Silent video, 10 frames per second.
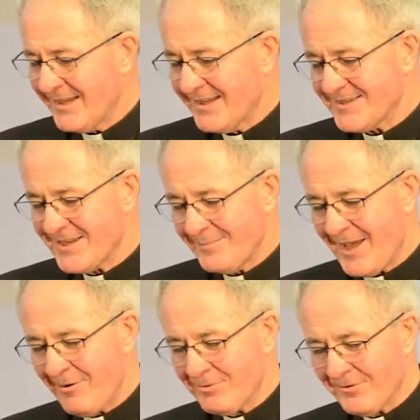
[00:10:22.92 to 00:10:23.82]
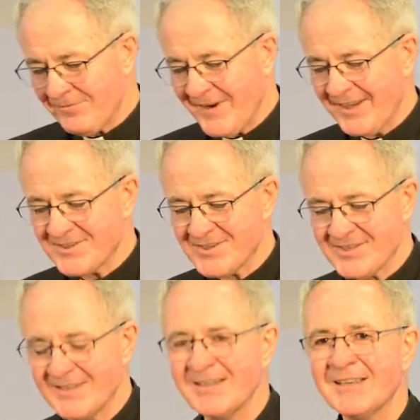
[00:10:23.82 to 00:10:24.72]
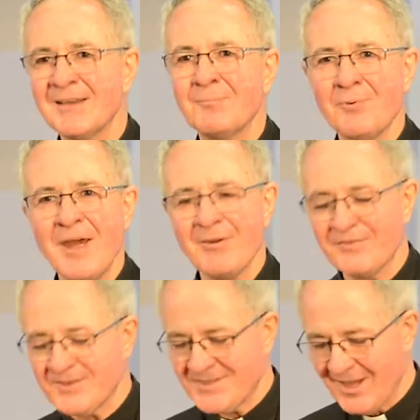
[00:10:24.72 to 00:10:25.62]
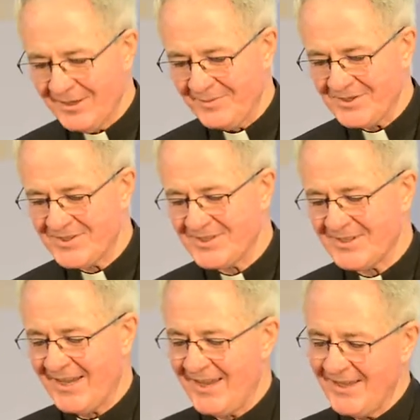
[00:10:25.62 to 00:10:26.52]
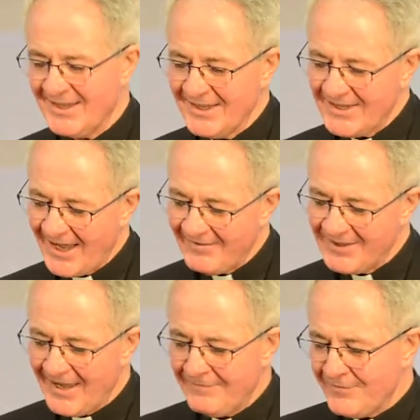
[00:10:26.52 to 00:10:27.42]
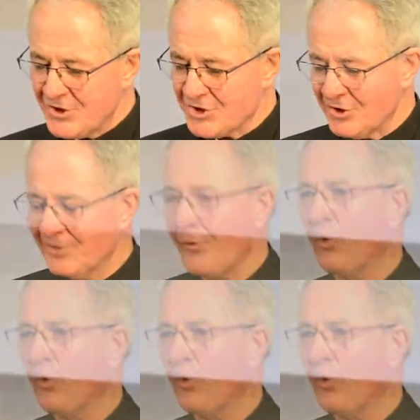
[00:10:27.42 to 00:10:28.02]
Somehow it reflects the prayer of the psalmists, having that vision of